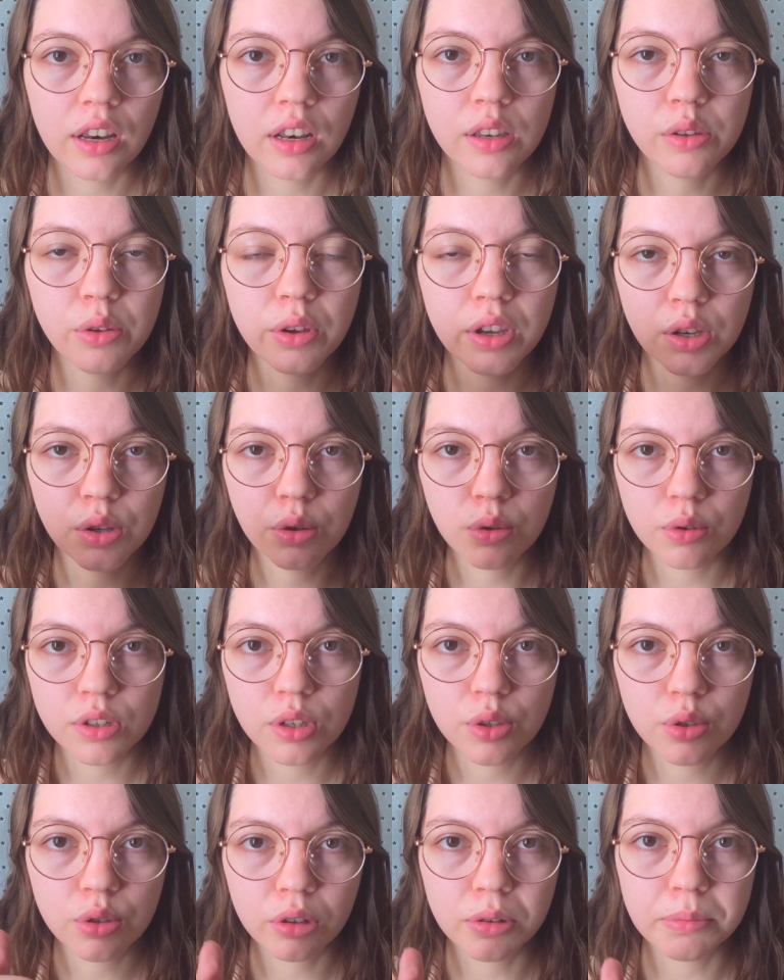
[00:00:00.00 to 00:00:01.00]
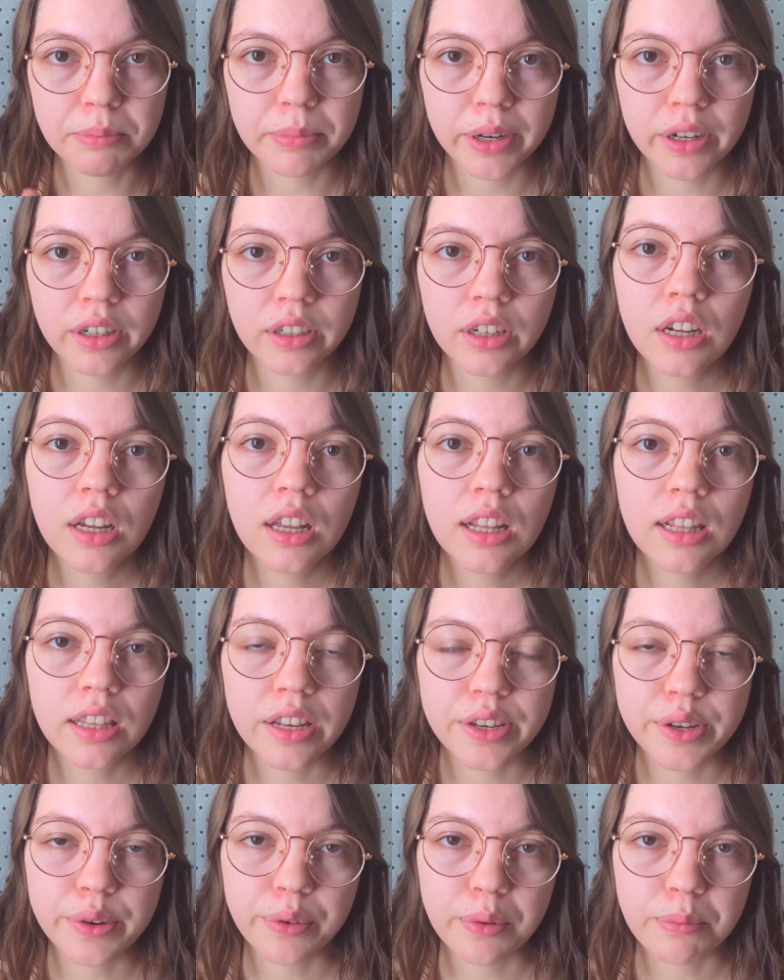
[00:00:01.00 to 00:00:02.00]
and you can use it to compare
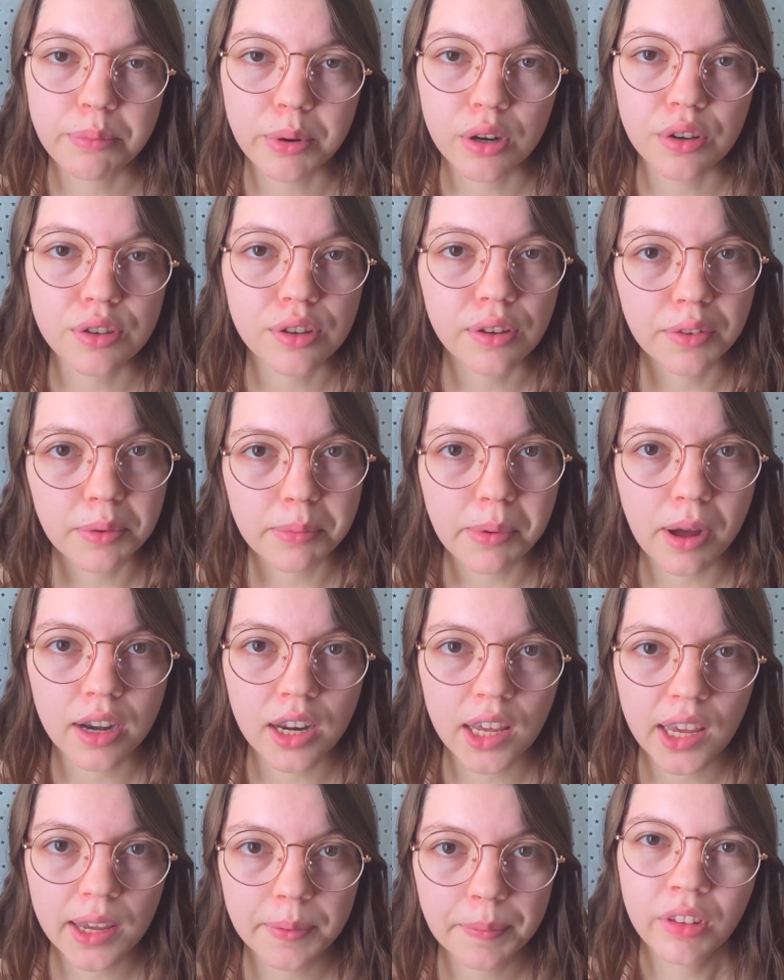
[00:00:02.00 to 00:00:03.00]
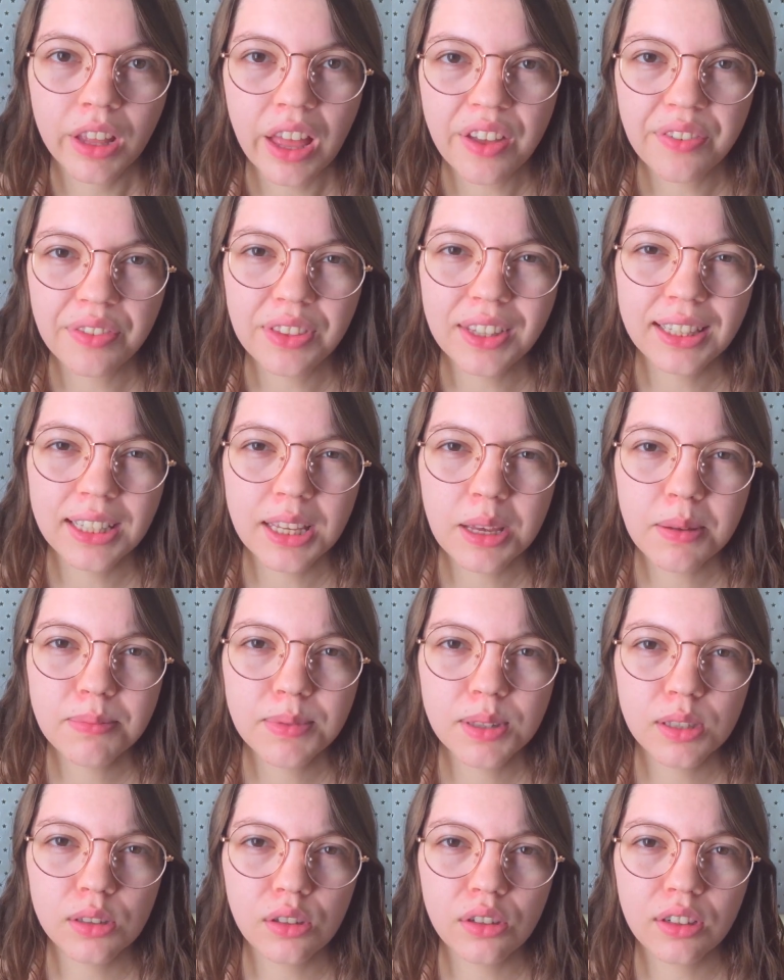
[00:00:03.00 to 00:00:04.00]
the different parts of the body. If the
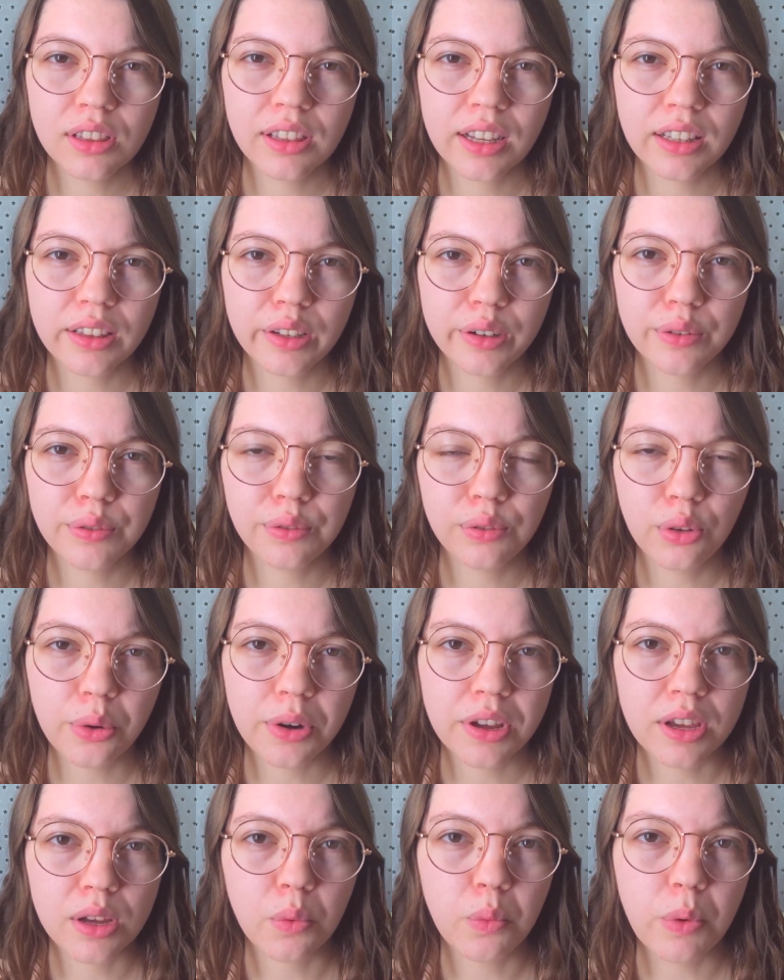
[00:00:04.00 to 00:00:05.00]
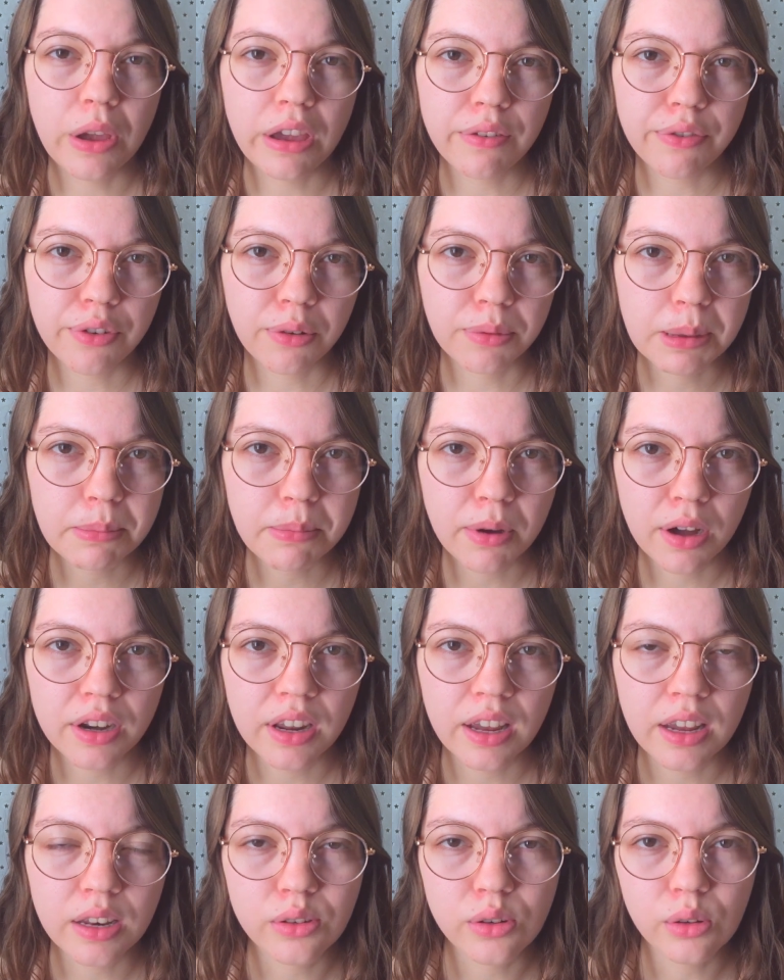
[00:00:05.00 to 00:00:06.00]
limbs look like they're floating away from the
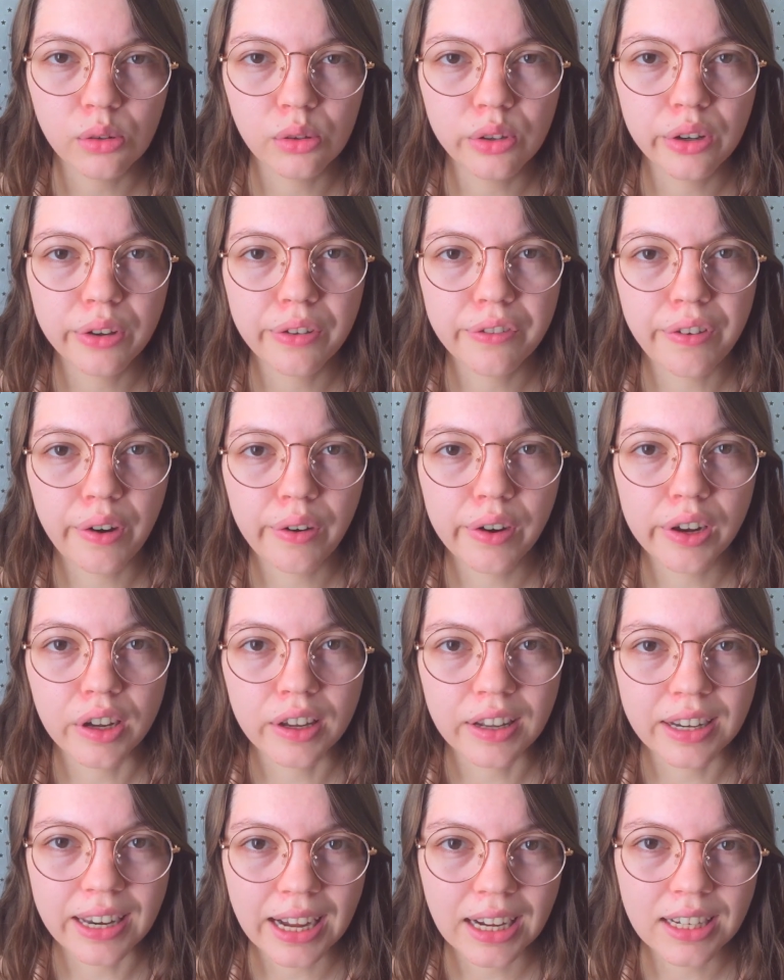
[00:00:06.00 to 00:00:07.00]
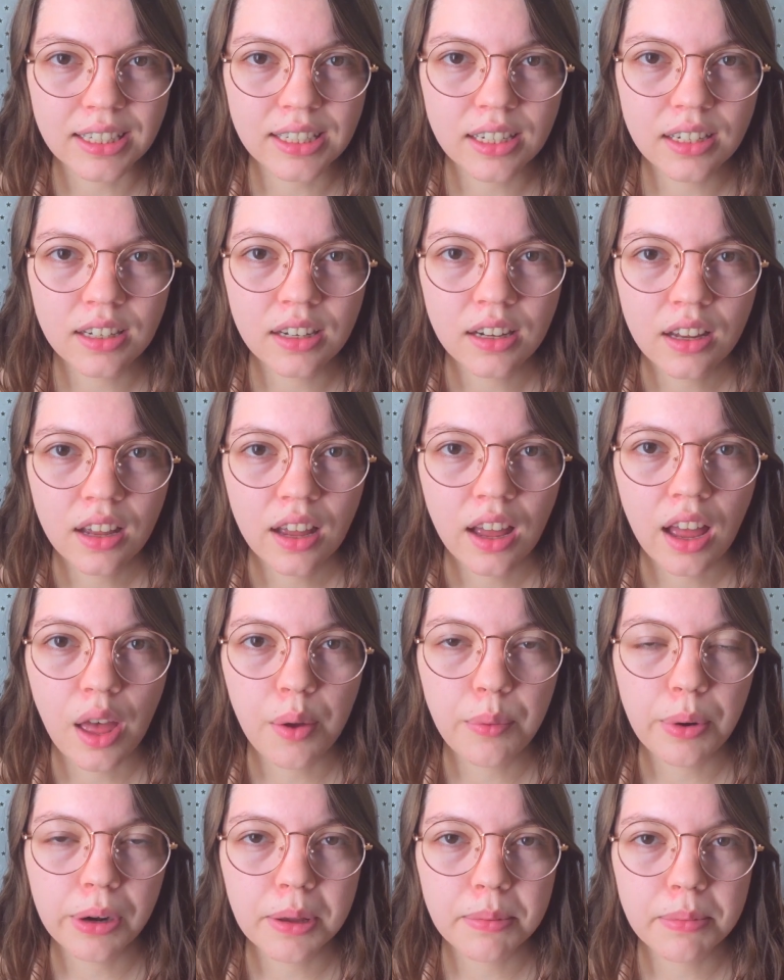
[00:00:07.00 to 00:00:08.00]
body and don't look very connected, I
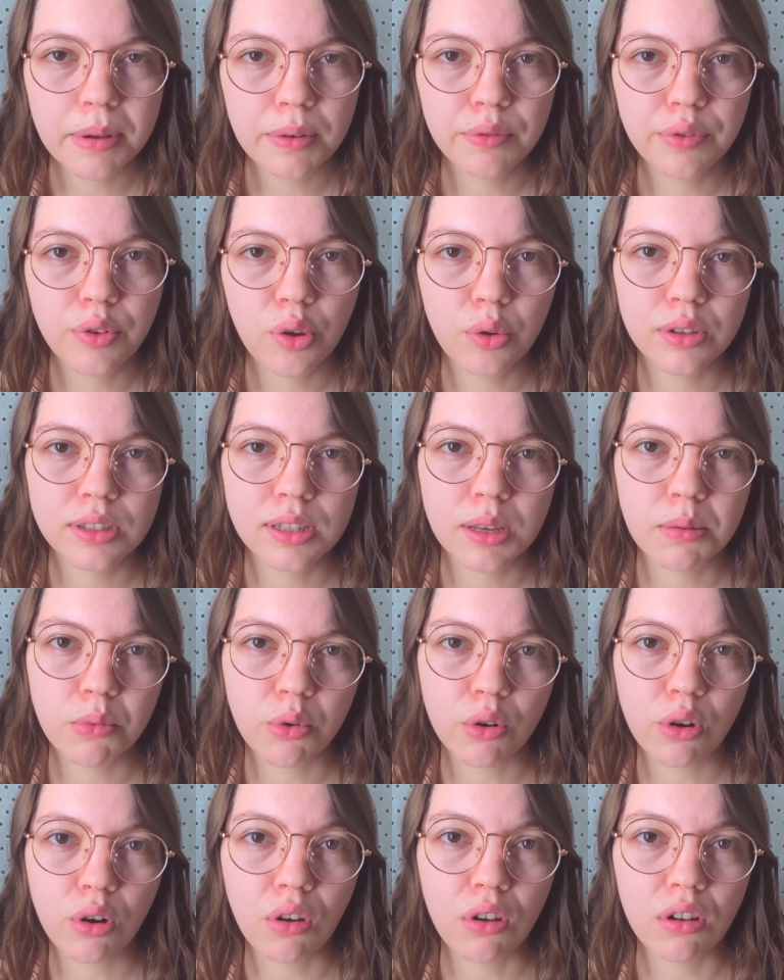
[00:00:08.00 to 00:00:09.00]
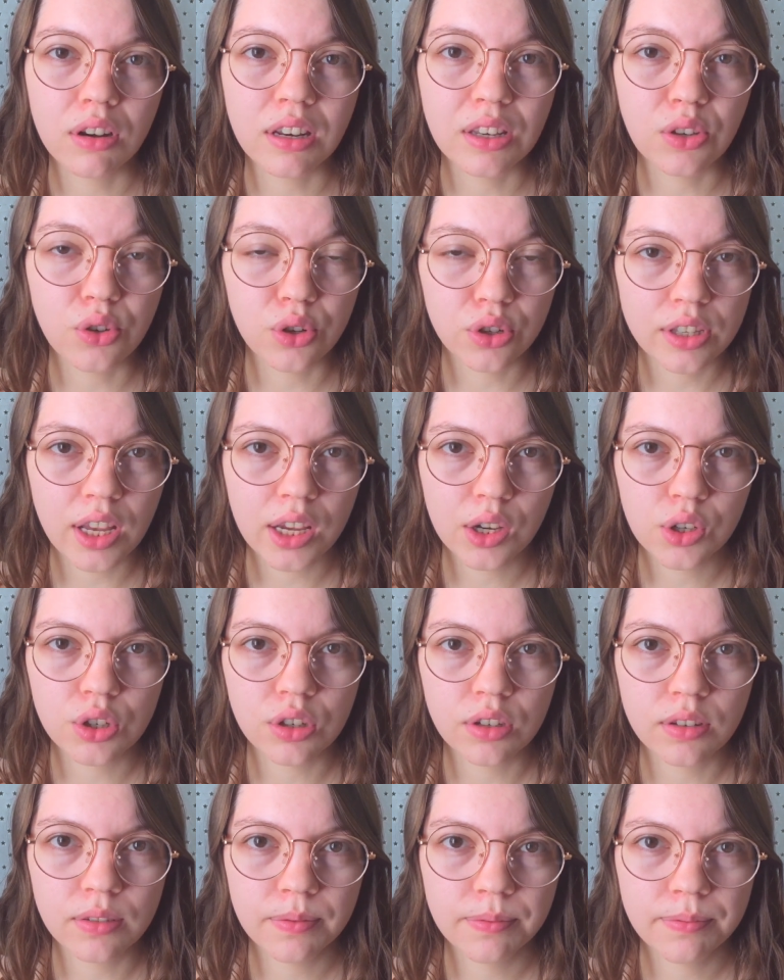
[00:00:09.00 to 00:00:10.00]
recommend focusing more on
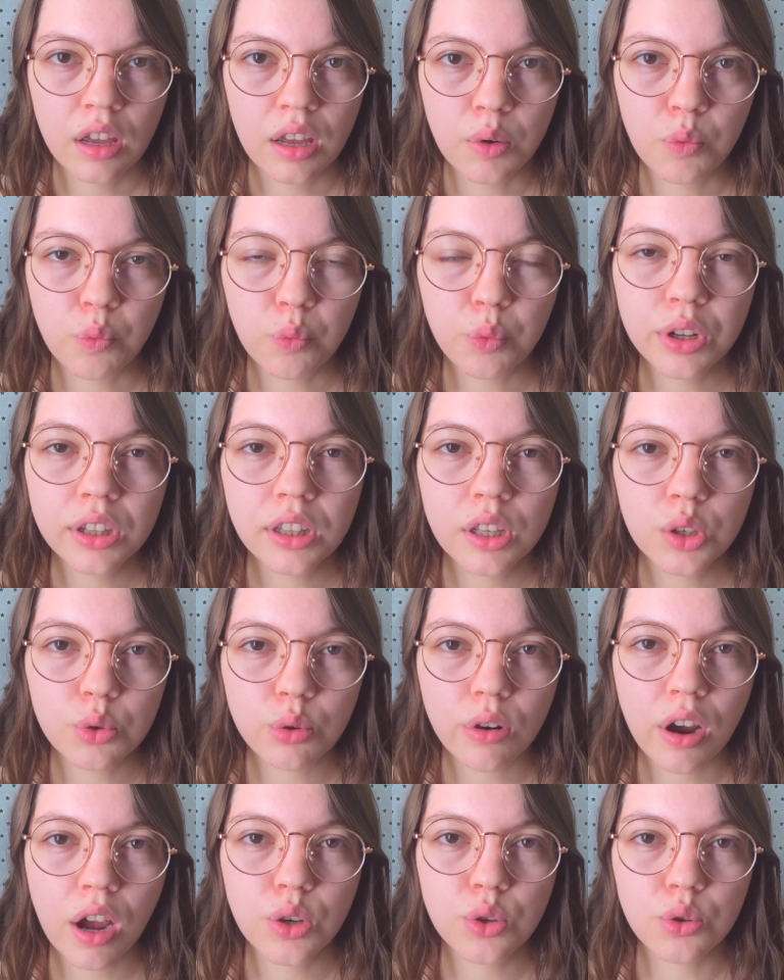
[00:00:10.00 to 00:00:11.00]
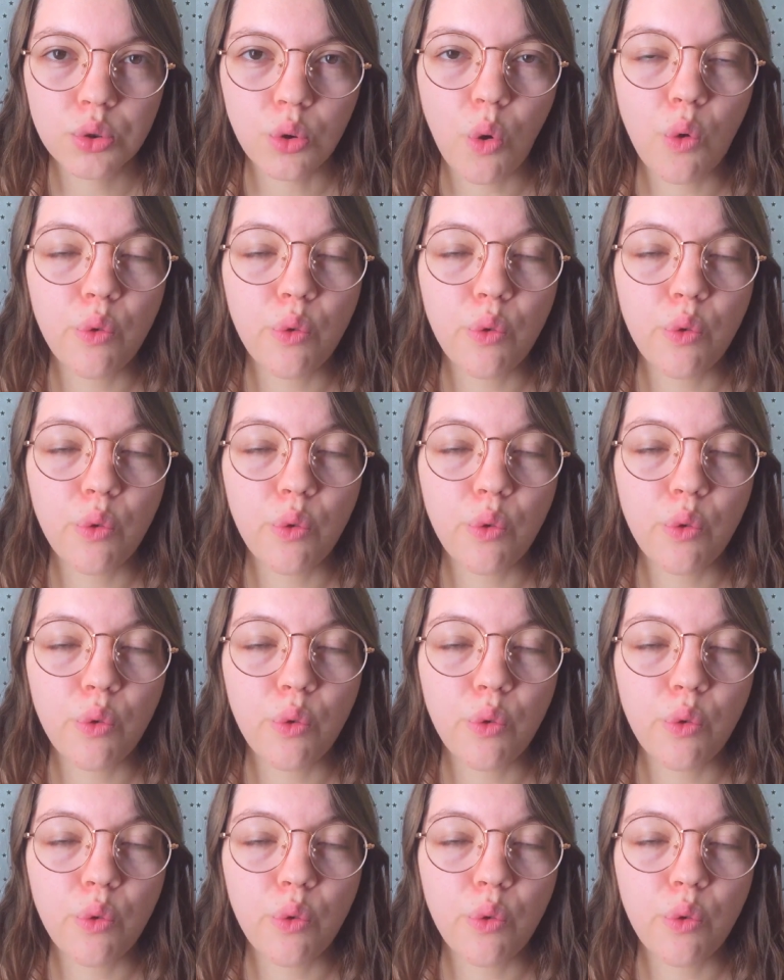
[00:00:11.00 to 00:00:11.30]
intersection and really try to